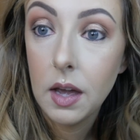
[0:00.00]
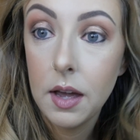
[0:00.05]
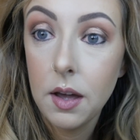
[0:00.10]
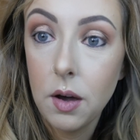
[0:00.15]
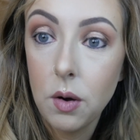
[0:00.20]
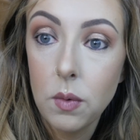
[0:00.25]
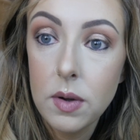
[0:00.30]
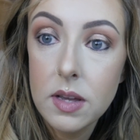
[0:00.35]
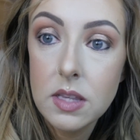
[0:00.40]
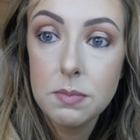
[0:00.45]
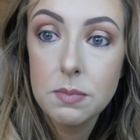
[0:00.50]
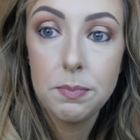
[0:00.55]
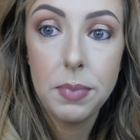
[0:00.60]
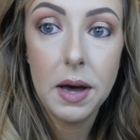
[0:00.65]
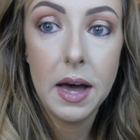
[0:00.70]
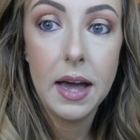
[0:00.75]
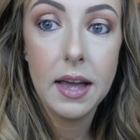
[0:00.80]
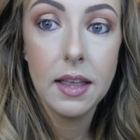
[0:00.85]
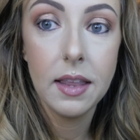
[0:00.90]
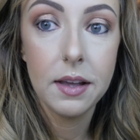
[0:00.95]
I always
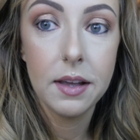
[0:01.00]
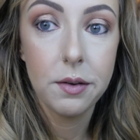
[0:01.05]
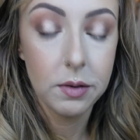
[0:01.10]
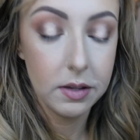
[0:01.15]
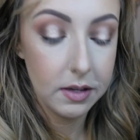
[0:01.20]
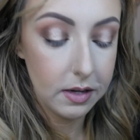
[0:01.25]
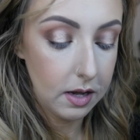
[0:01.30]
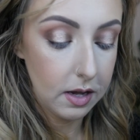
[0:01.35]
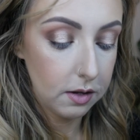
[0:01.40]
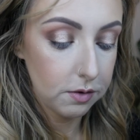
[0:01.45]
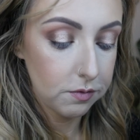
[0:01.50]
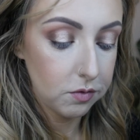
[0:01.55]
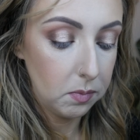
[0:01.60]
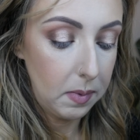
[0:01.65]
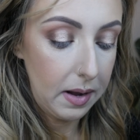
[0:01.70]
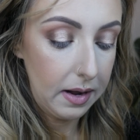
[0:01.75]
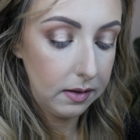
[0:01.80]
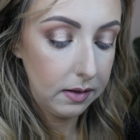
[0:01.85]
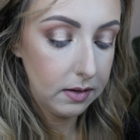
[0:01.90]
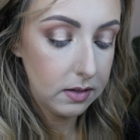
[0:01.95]
buy like really colorful
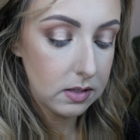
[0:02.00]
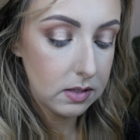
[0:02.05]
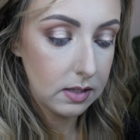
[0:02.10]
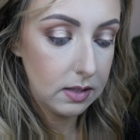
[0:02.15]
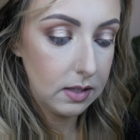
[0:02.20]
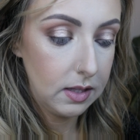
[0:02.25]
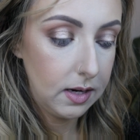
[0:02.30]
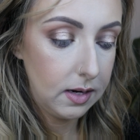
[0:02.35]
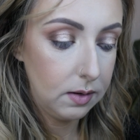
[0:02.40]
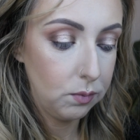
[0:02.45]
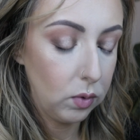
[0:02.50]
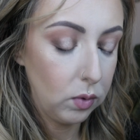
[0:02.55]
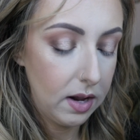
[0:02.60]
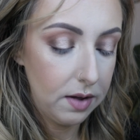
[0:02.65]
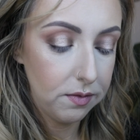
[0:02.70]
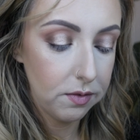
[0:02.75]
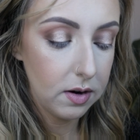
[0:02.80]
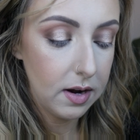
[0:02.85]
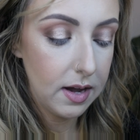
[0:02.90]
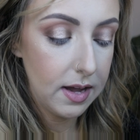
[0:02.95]
palettes, and then
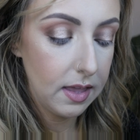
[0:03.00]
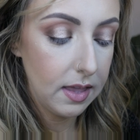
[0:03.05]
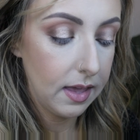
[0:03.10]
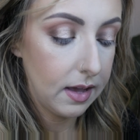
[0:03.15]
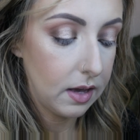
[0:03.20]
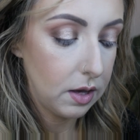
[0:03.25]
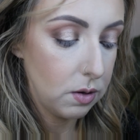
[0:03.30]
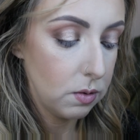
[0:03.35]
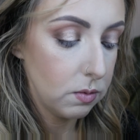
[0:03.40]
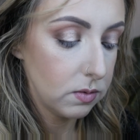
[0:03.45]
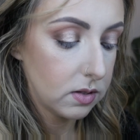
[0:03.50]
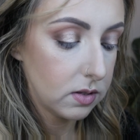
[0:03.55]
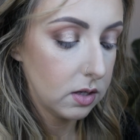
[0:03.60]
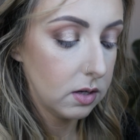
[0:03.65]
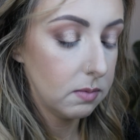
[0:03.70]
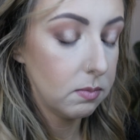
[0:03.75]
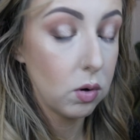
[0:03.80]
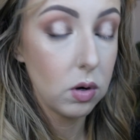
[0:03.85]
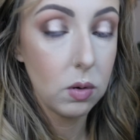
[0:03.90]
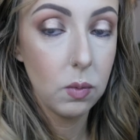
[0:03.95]
whenever I like use
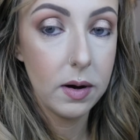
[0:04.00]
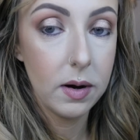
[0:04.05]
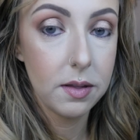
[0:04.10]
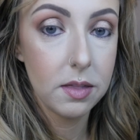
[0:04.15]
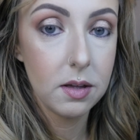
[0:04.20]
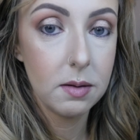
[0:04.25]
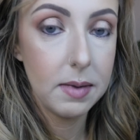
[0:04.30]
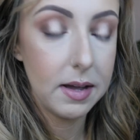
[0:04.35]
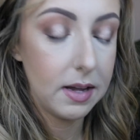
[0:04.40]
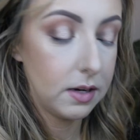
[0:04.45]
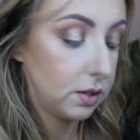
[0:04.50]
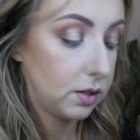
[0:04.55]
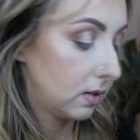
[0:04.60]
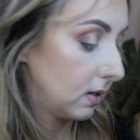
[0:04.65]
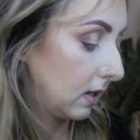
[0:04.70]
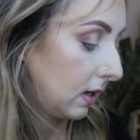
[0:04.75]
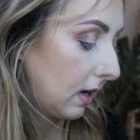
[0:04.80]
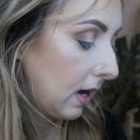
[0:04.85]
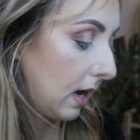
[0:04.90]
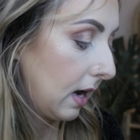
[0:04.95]
them or wear them, I
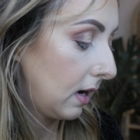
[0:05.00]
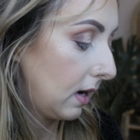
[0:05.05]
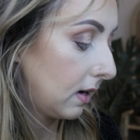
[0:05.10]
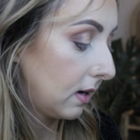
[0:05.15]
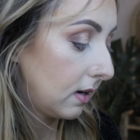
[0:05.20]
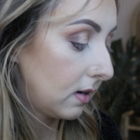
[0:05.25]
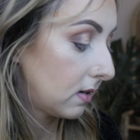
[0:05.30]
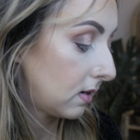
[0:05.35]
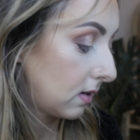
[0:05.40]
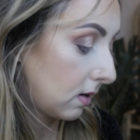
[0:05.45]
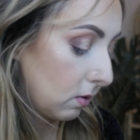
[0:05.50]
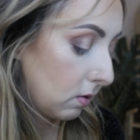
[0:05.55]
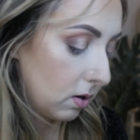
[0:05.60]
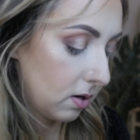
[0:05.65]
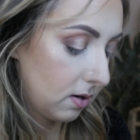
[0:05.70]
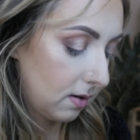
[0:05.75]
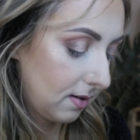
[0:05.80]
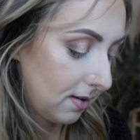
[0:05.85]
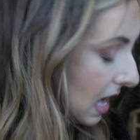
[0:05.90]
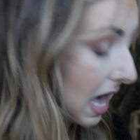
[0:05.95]
just like hate it, so.
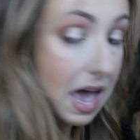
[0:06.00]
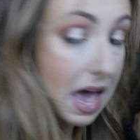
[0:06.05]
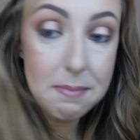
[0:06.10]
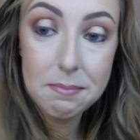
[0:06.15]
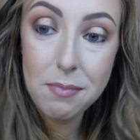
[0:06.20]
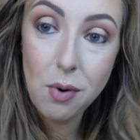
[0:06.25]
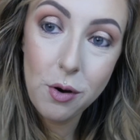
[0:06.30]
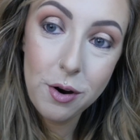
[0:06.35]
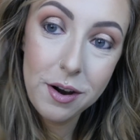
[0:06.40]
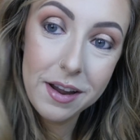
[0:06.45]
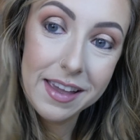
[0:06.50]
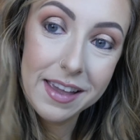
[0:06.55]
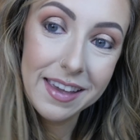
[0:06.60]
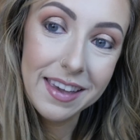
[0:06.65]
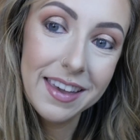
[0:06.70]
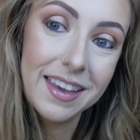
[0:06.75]
I'm boring.